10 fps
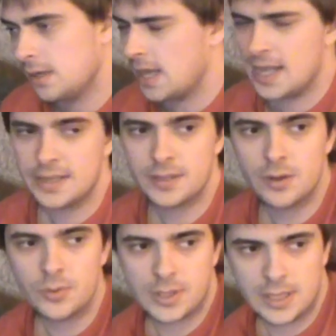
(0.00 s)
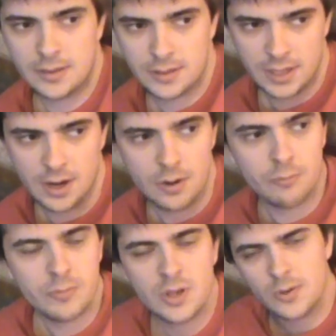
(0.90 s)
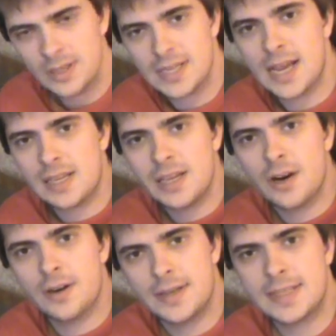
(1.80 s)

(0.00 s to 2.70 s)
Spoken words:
As those things, you know, aren't